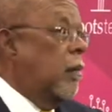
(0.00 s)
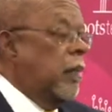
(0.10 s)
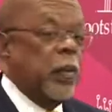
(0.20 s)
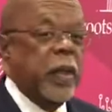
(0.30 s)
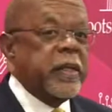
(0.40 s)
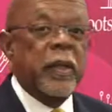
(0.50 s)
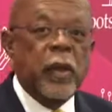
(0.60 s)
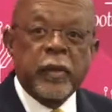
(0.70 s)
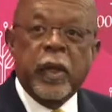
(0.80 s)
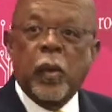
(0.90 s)
But we still
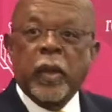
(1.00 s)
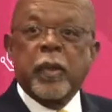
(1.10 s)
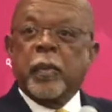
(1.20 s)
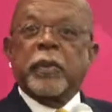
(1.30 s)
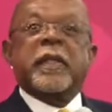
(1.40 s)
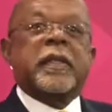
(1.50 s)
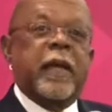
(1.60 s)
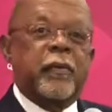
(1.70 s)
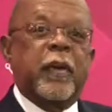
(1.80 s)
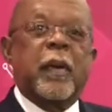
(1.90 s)
don't know where the Bruces
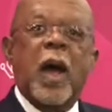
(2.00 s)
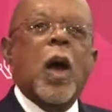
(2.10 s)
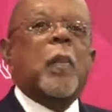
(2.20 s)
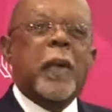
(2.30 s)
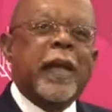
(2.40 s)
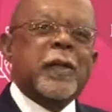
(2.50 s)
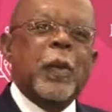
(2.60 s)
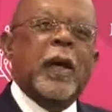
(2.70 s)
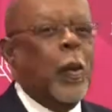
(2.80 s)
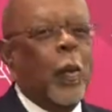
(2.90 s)
came from. But guess
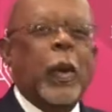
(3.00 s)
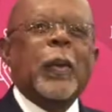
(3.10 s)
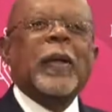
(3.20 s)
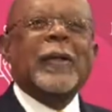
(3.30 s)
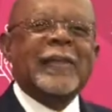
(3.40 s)
what? We will.